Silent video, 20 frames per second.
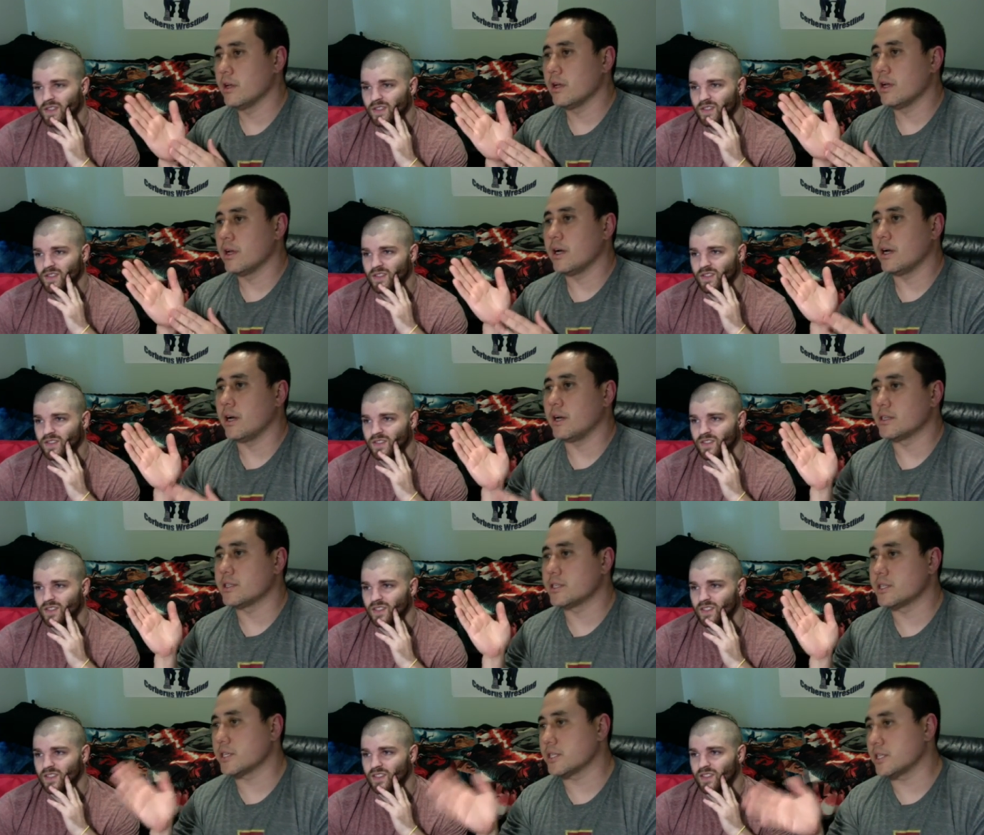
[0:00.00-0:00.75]
Speaker 1: Uh,
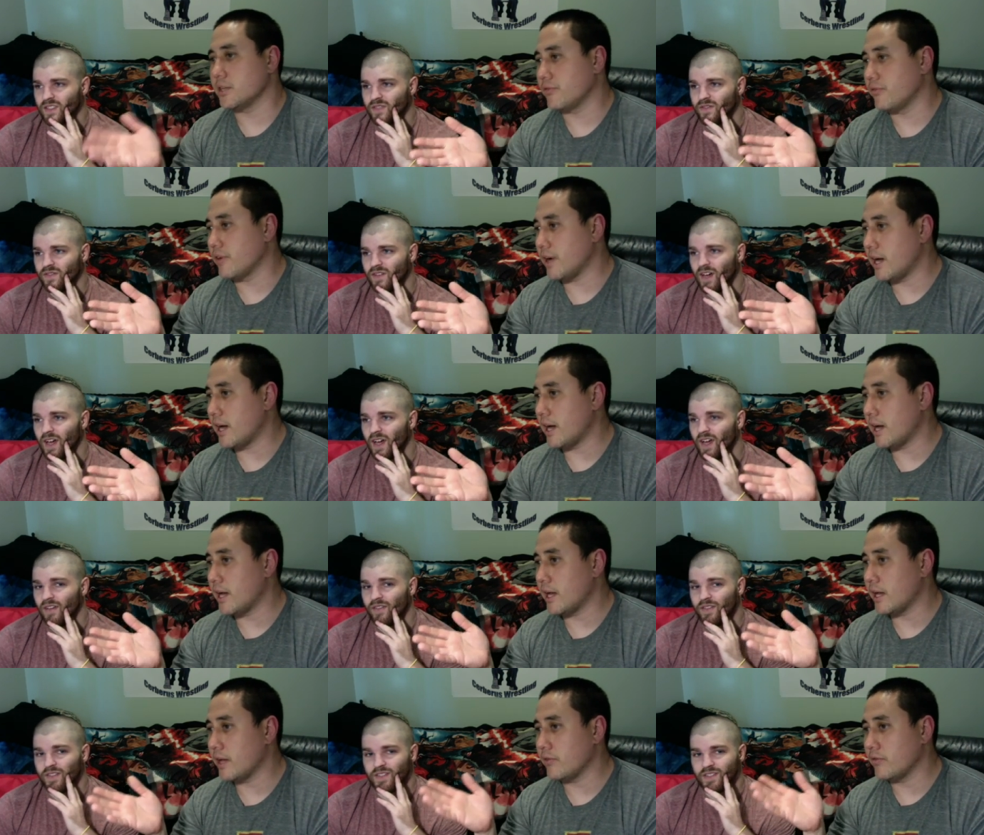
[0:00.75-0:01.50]

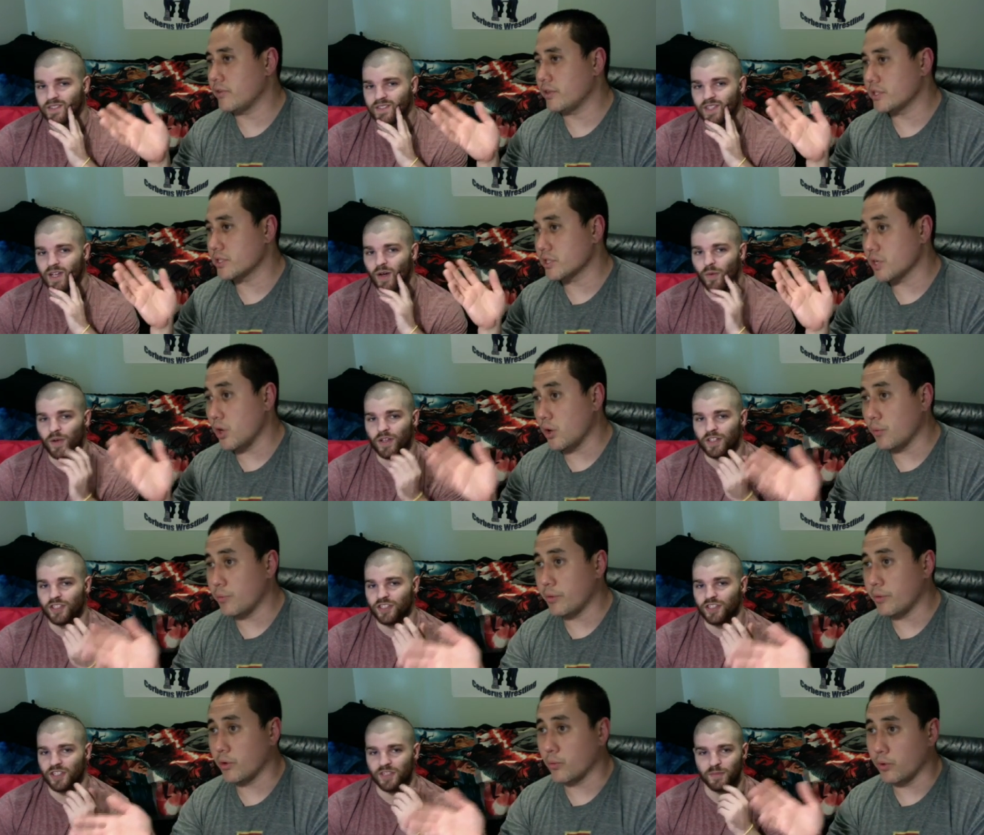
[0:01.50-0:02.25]
65 is yeah,
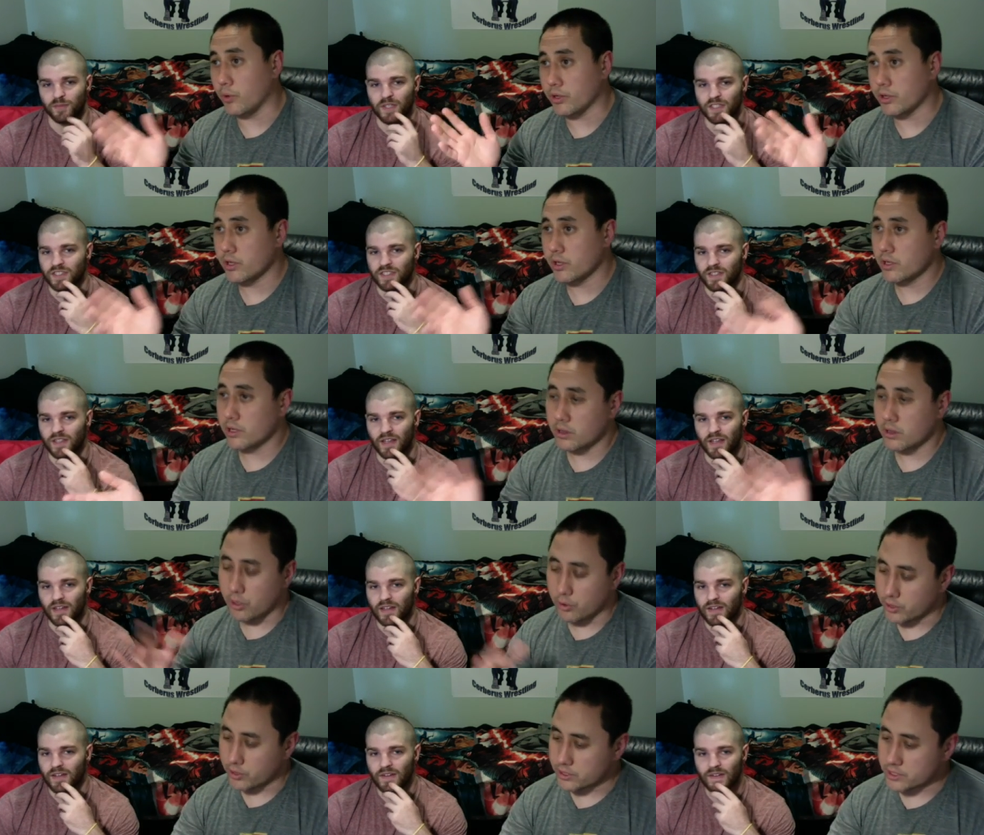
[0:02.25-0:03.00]
open with
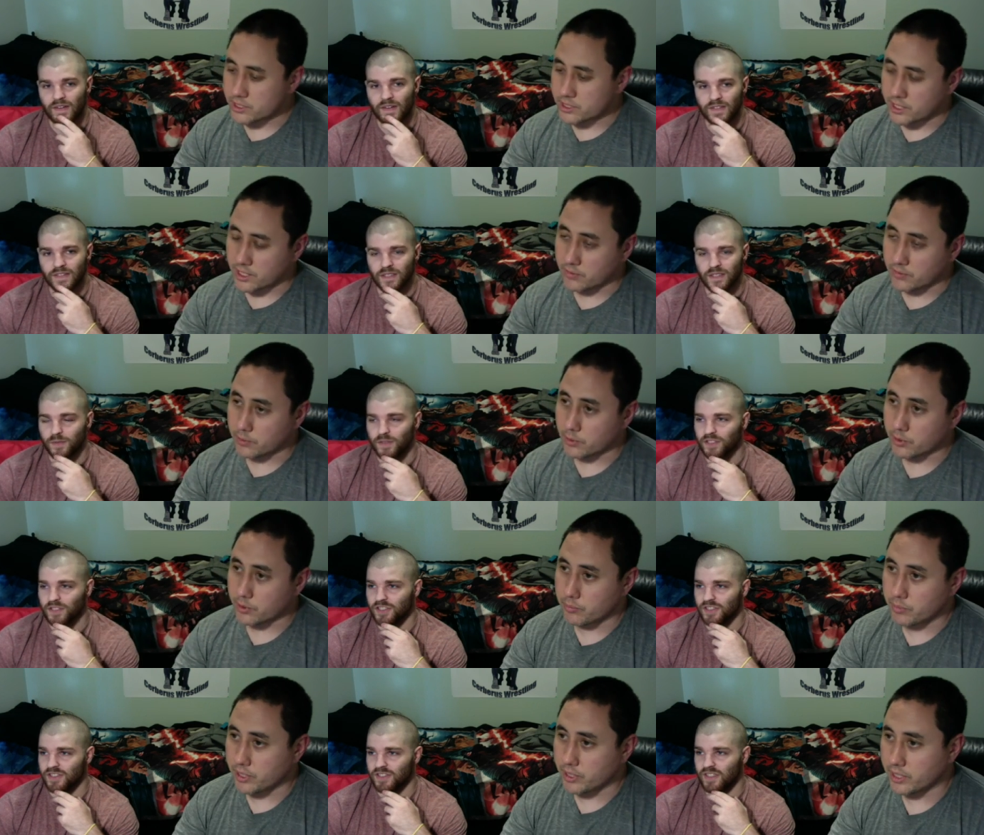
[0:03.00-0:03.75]
Logan
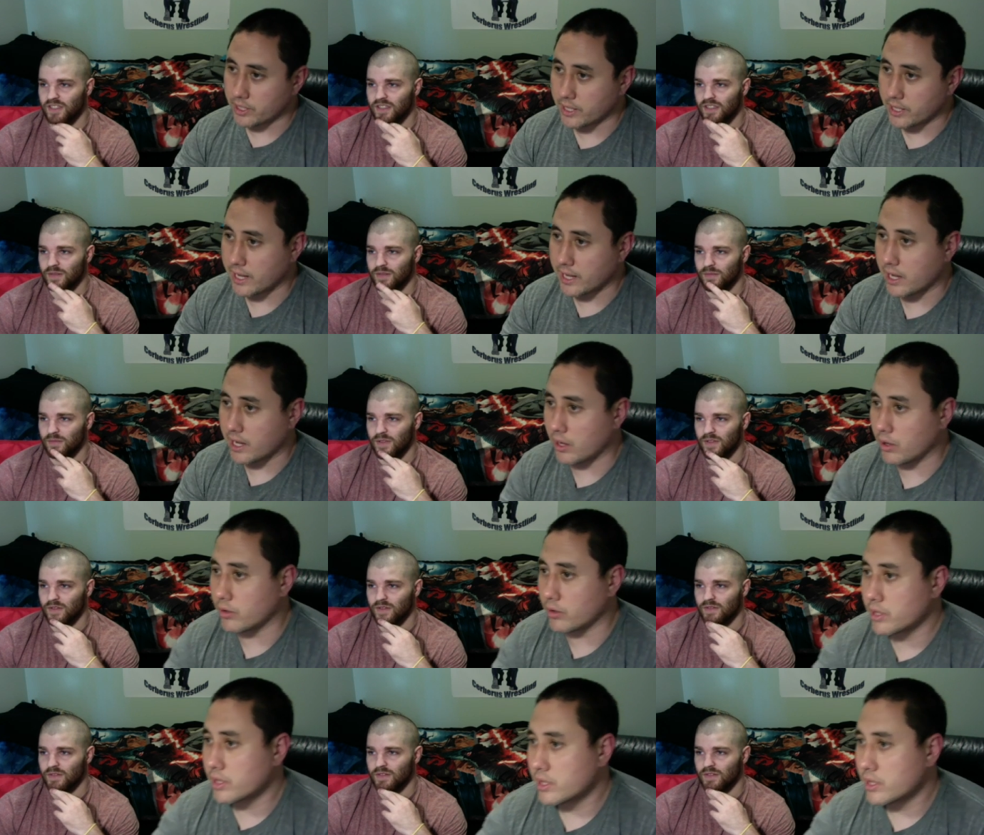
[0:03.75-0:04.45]
Stieber being out.